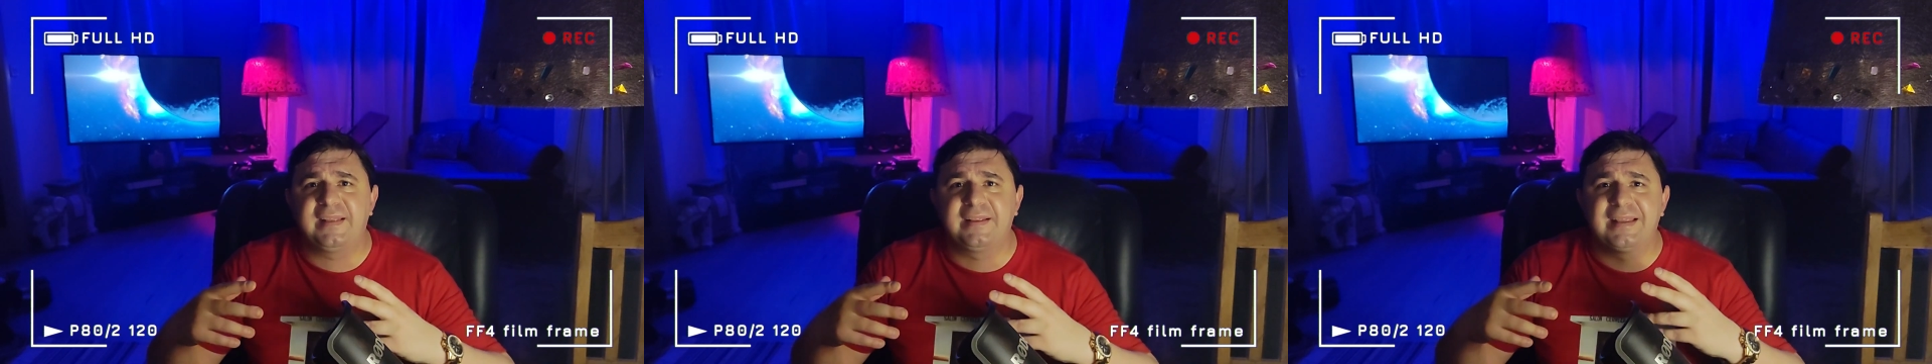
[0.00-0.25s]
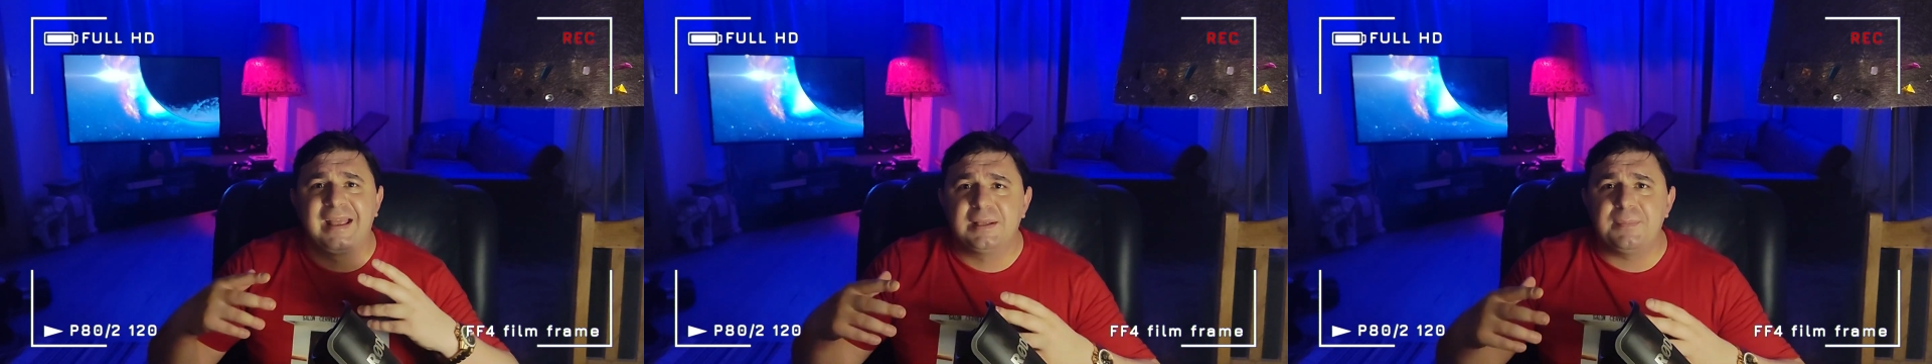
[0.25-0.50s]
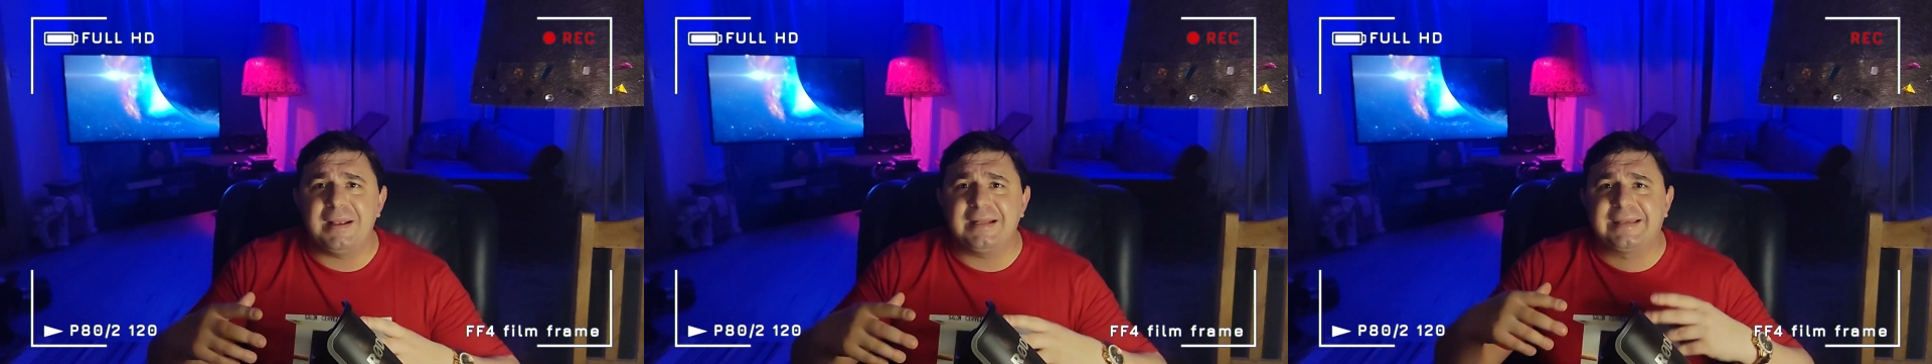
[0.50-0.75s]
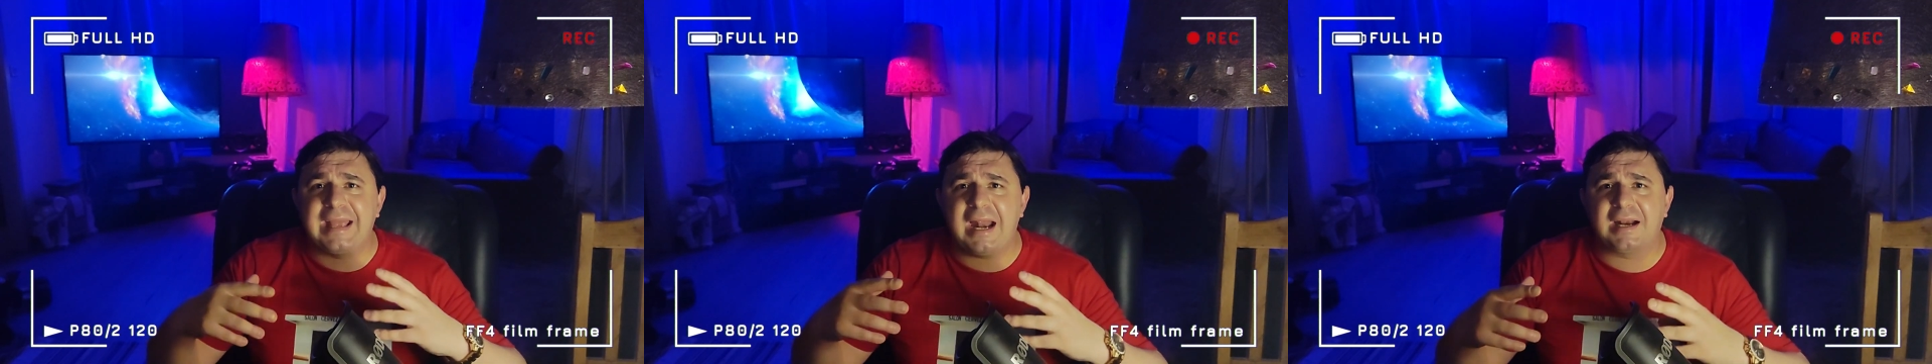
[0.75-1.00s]
that the
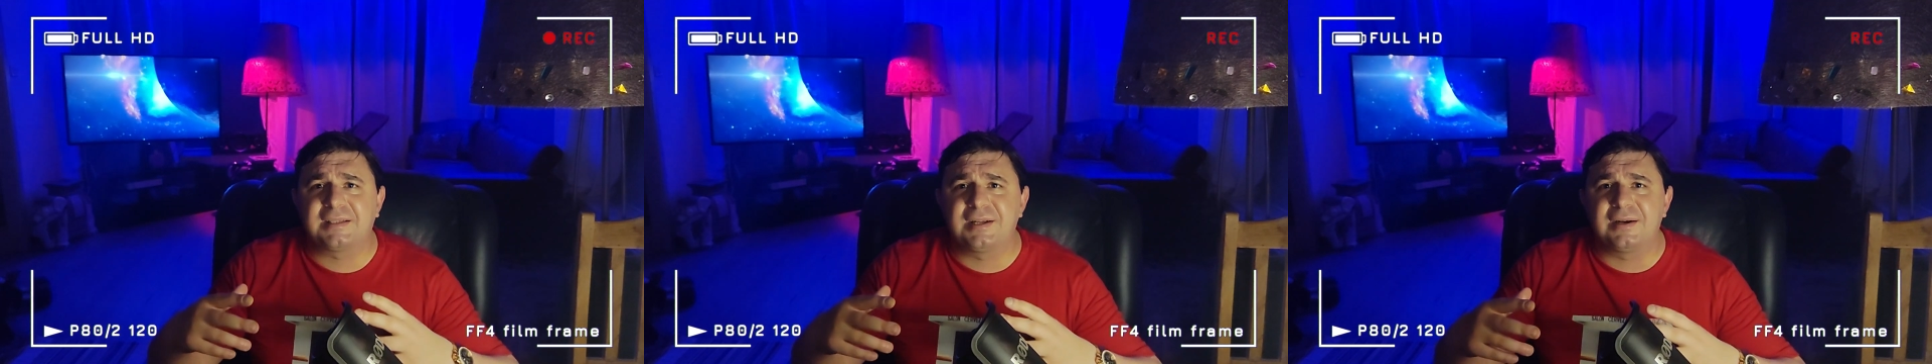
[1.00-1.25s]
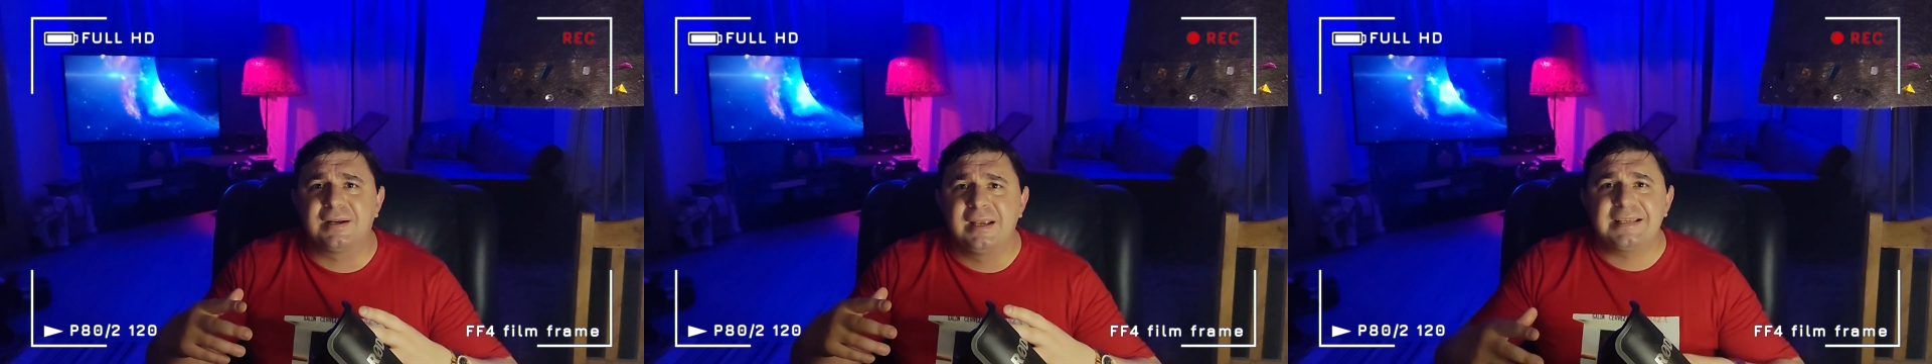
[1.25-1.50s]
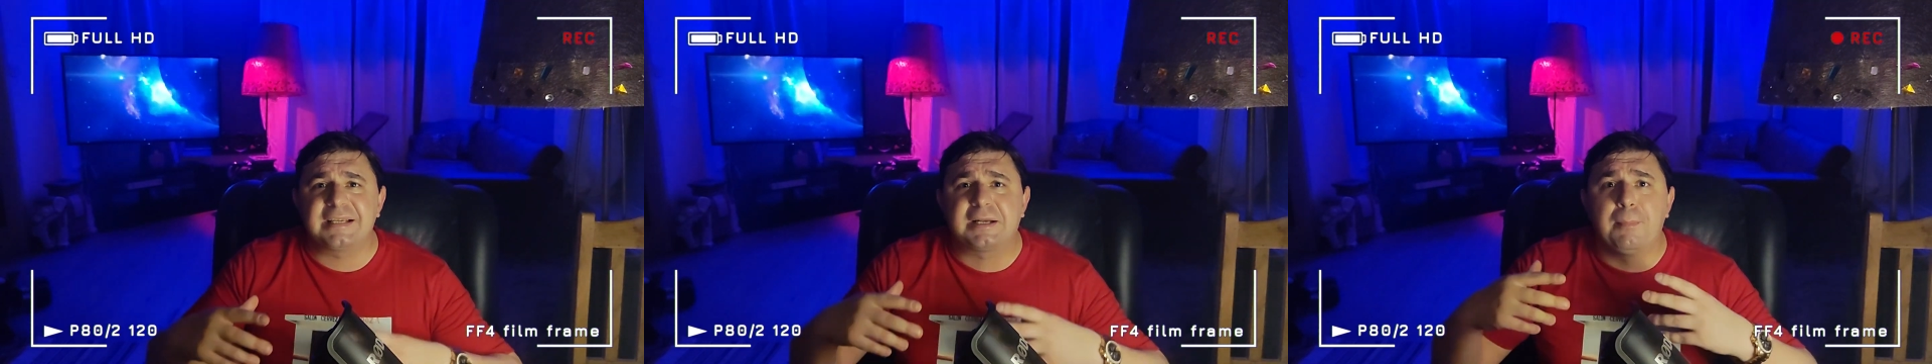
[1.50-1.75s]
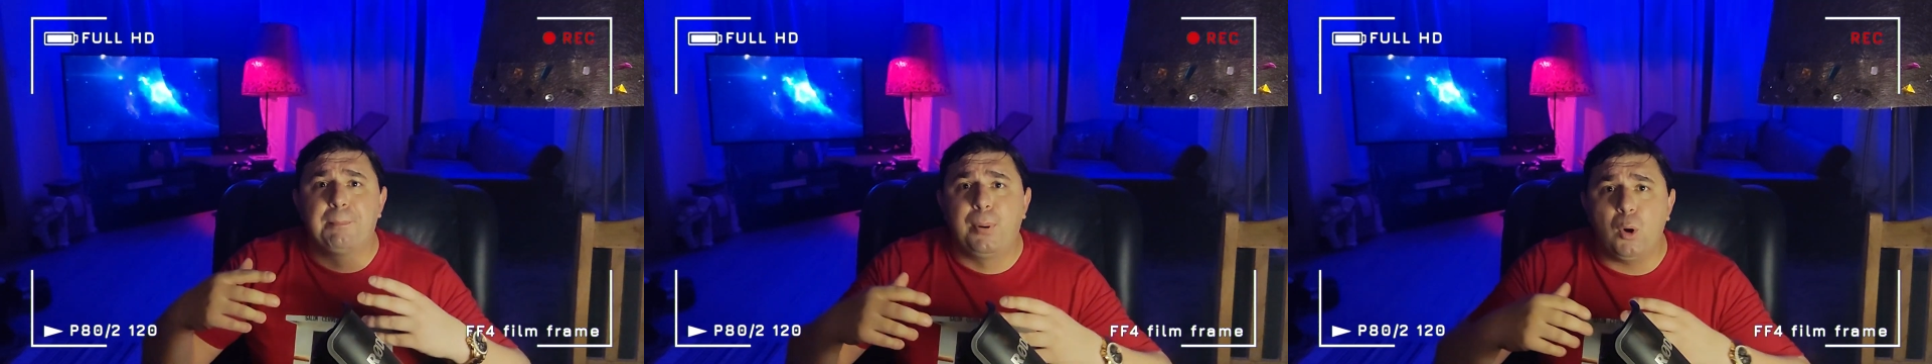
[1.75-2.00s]
main character is a
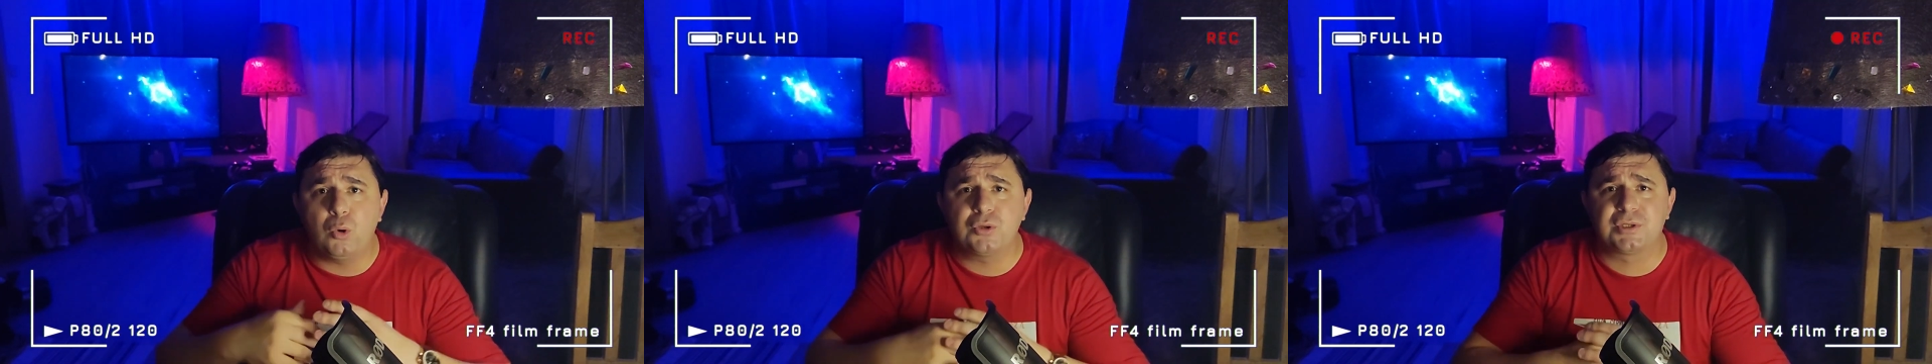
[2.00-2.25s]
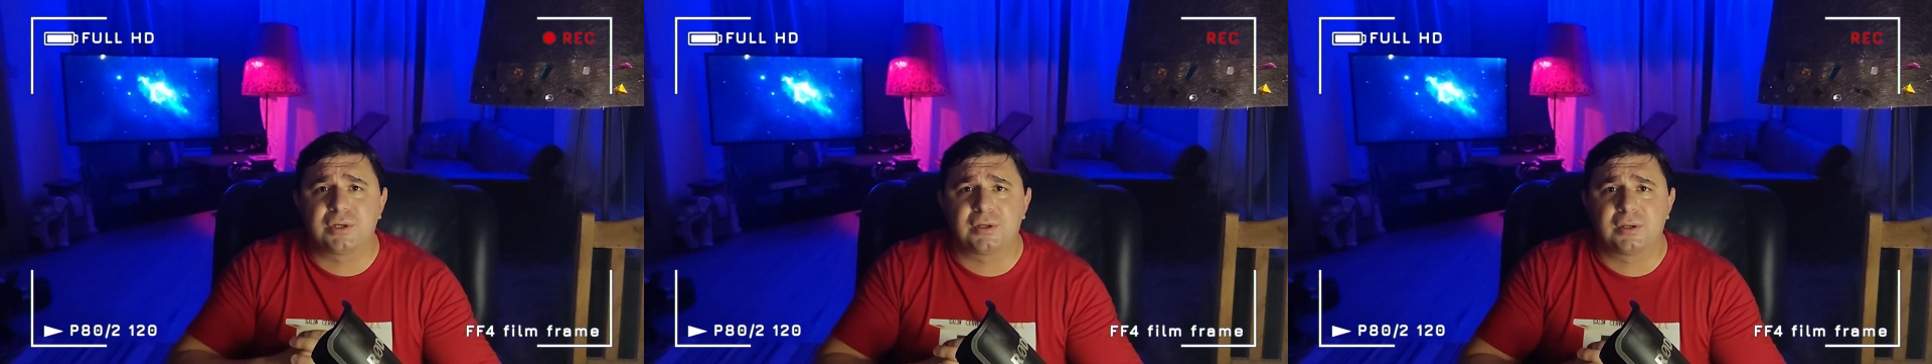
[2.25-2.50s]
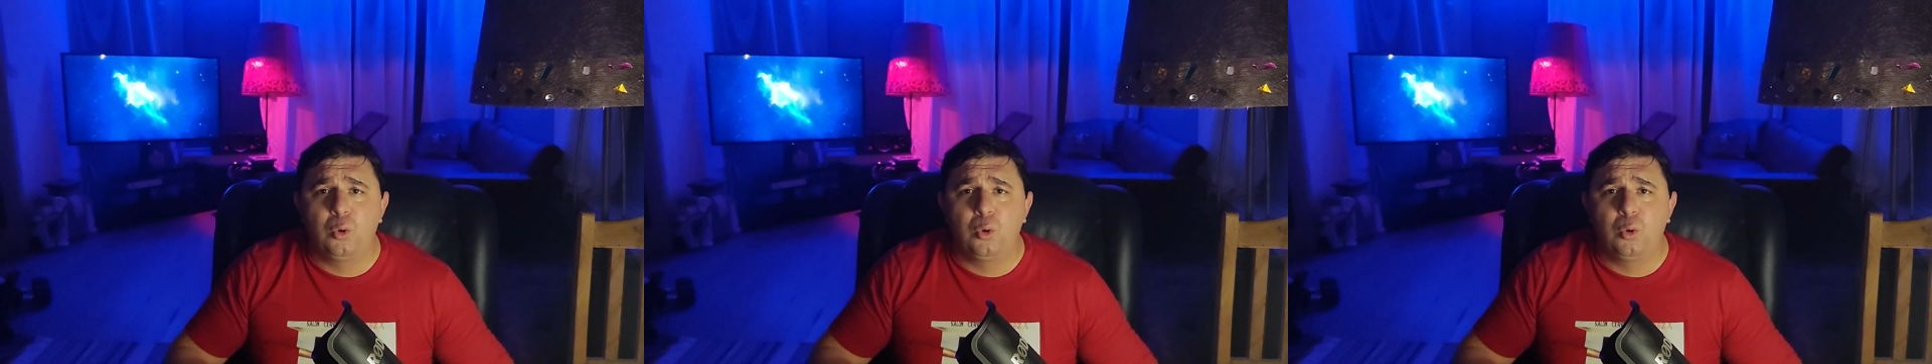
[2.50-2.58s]
composer.